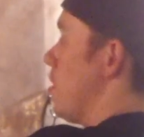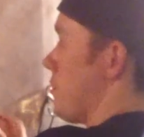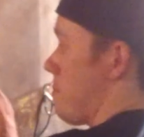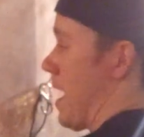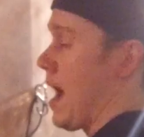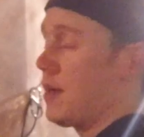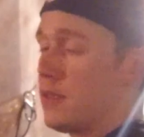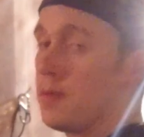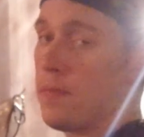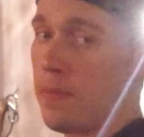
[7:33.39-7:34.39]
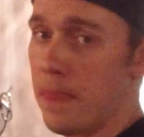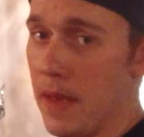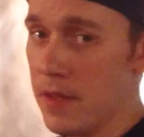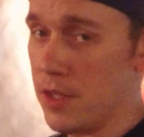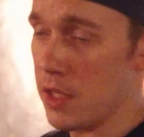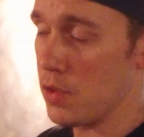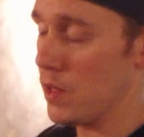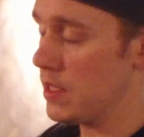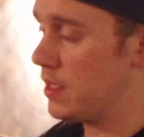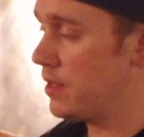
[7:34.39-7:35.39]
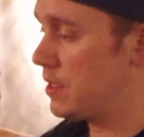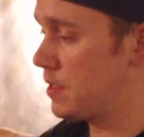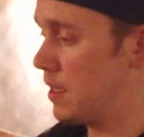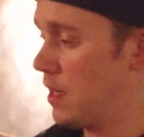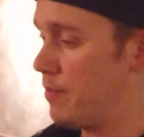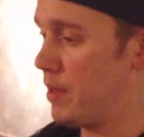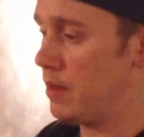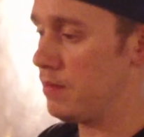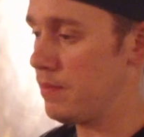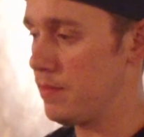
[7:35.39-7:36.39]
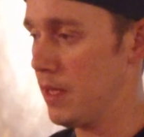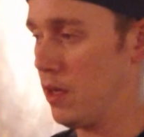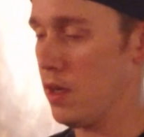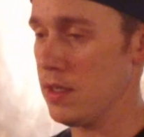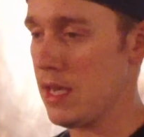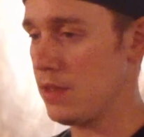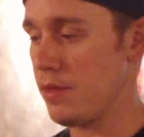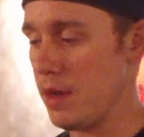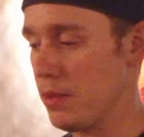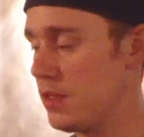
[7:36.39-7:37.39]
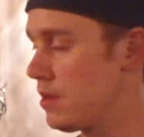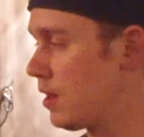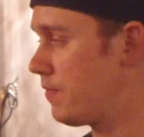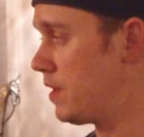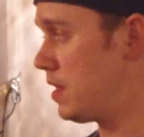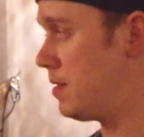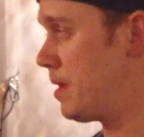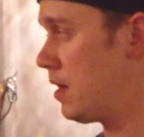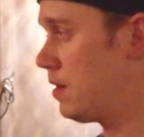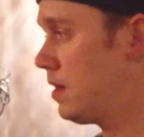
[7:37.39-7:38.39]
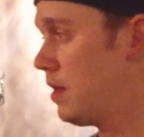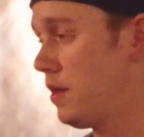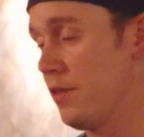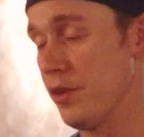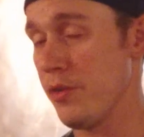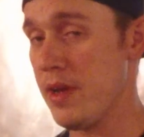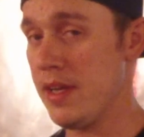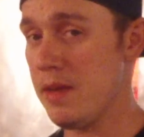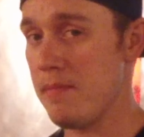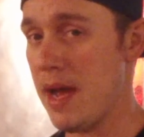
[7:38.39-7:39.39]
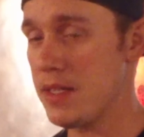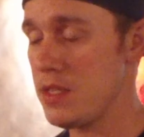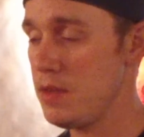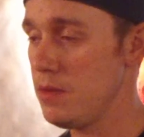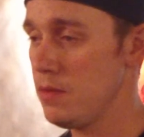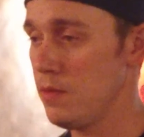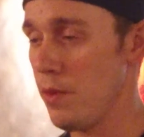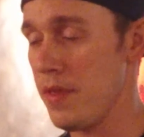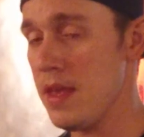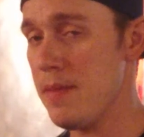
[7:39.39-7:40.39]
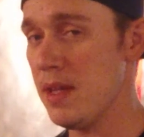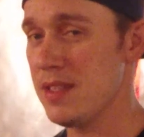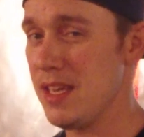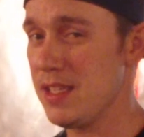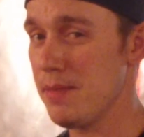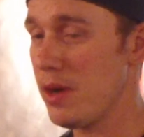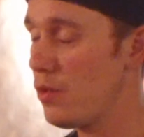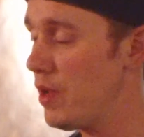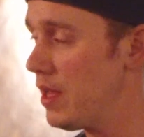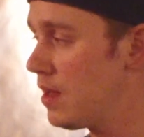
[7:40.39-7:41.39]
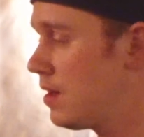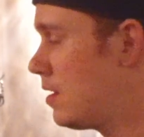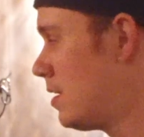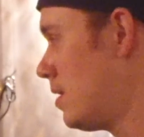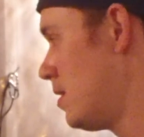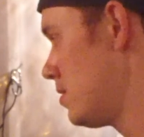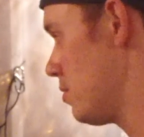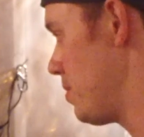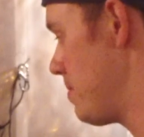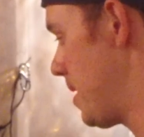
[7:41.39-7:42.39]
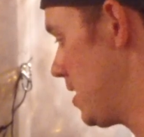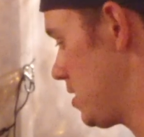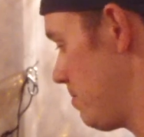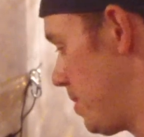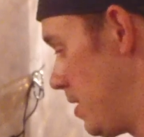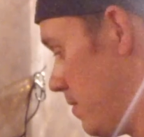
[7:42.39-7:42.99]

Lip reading: other packs in the Just One series, and I've been in contact with Eberlestock via email. They're great at getting back to you. With email, it takes about a week, so be patient, but